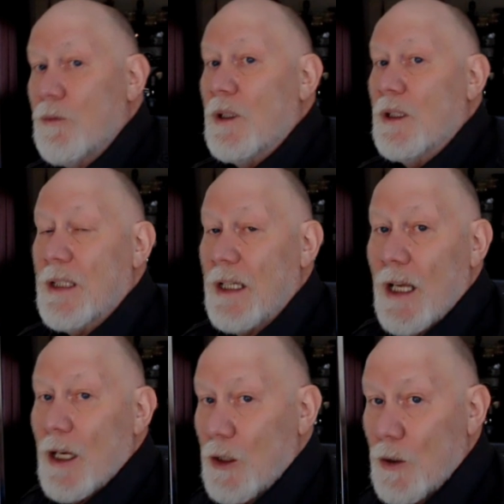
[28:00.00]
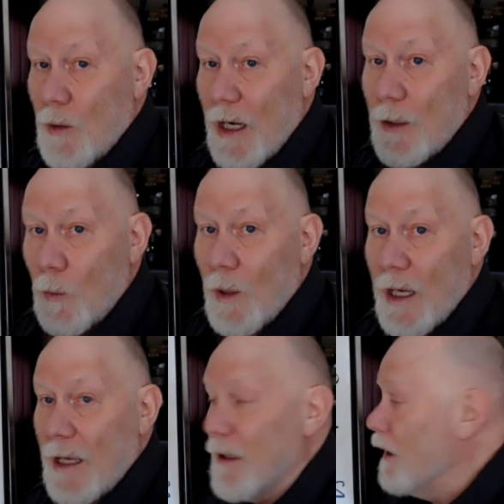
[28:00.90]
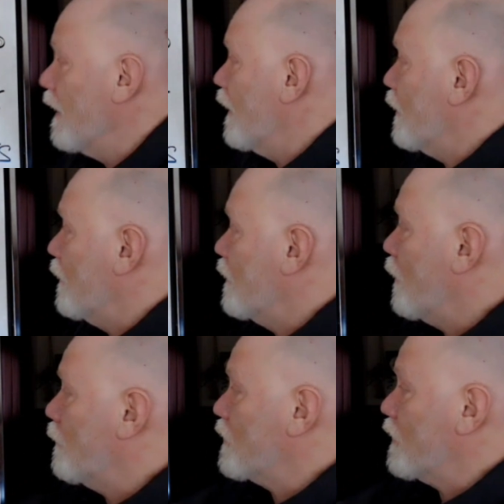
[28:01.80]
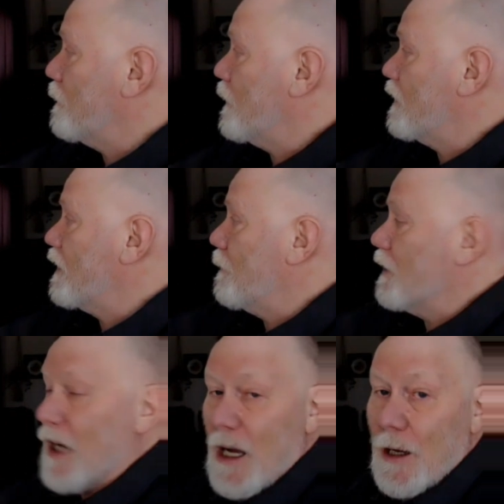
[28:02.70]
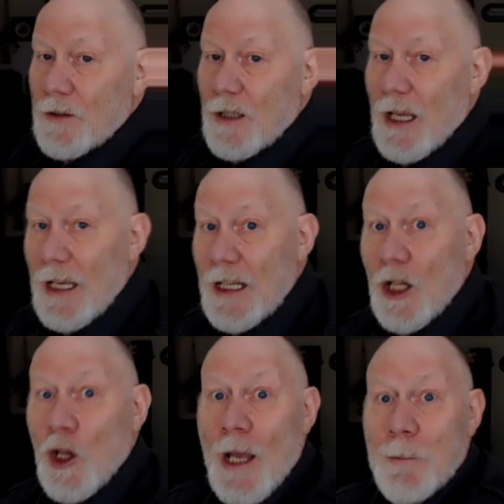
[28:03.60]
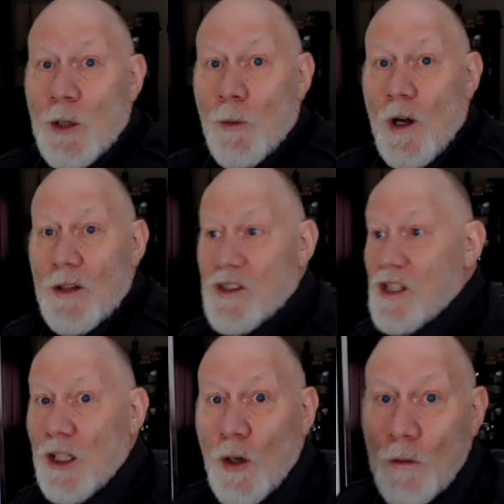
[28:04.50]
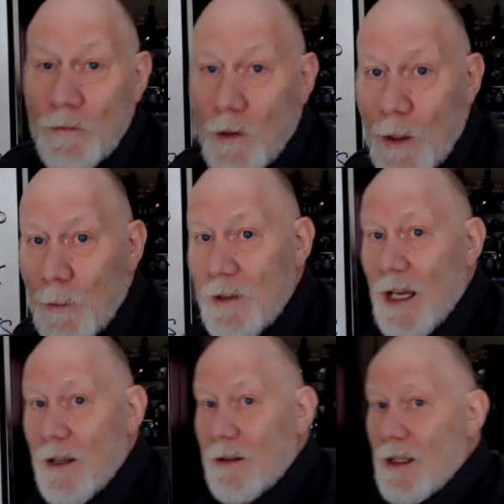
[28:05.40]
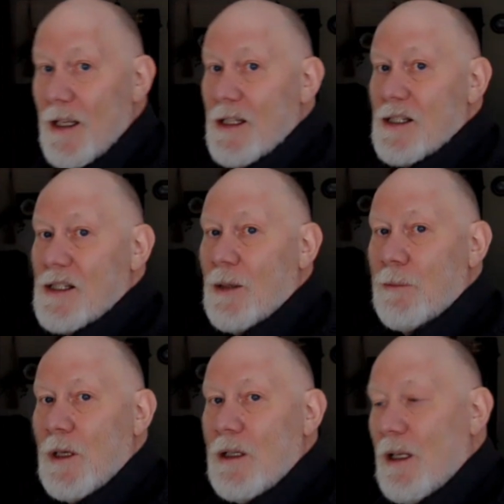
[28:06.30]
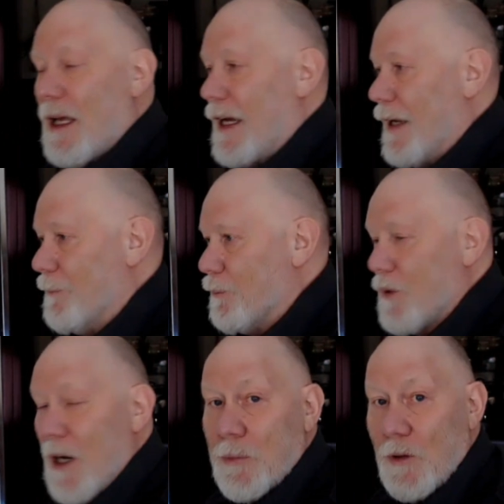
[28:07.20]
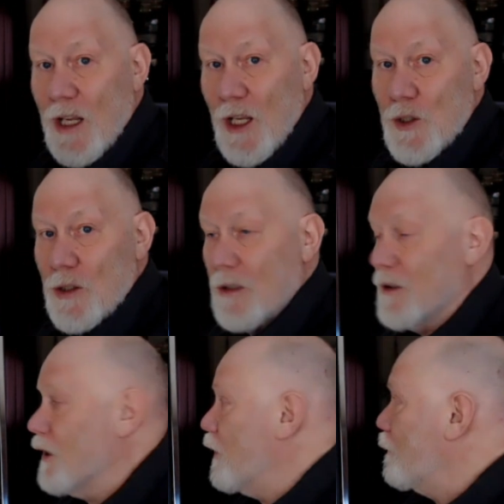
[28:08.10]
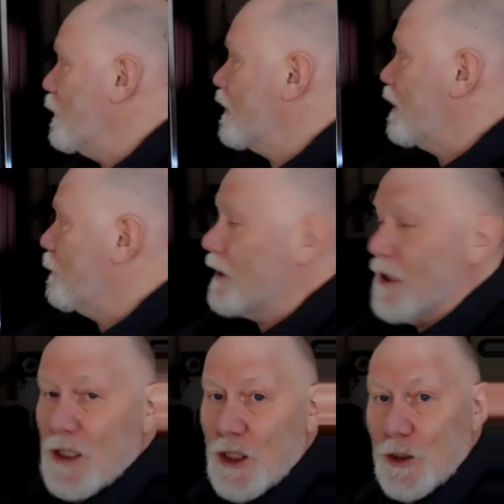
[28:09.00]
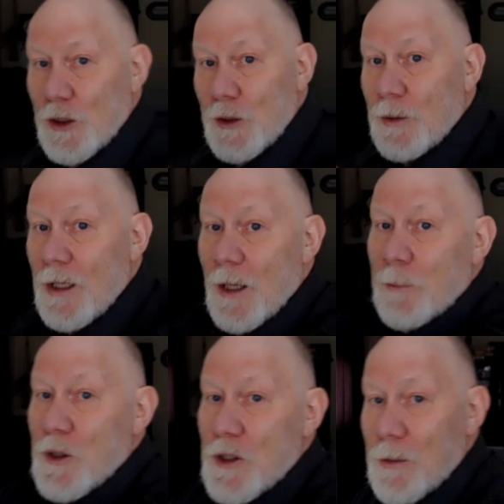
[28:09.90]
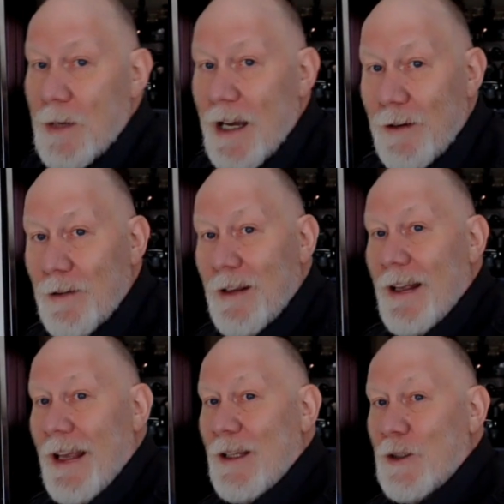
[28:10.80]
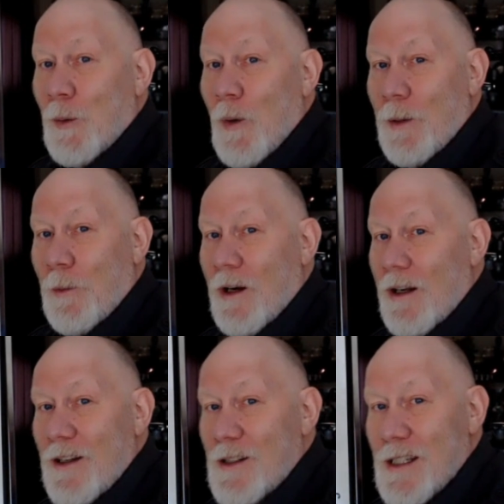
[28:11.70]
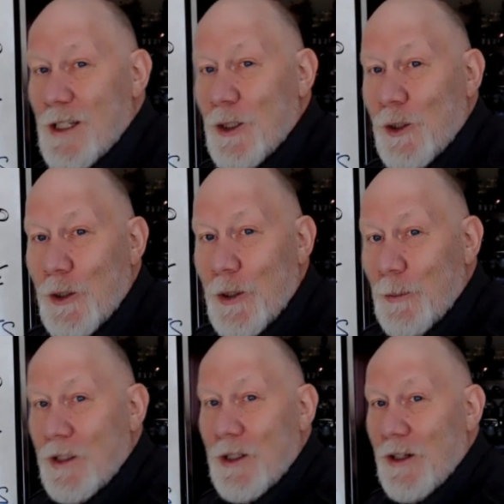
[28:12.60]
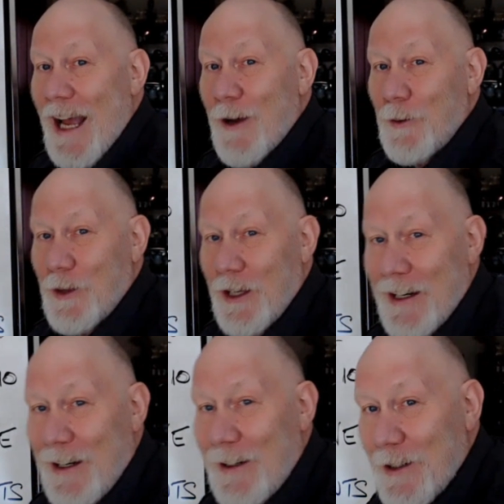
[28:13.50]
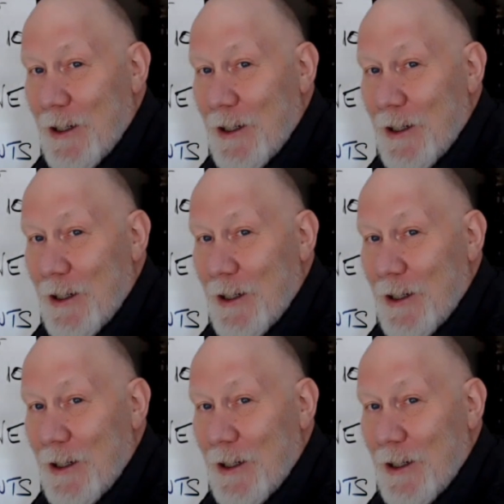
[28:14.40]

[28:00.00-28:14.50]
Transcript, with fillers: really great way. You don't just put someone on a climbing wall and say, go for it without some um, preparation. You don't put someone in a canoe push them out into whitewater and say you'll learn when you're out there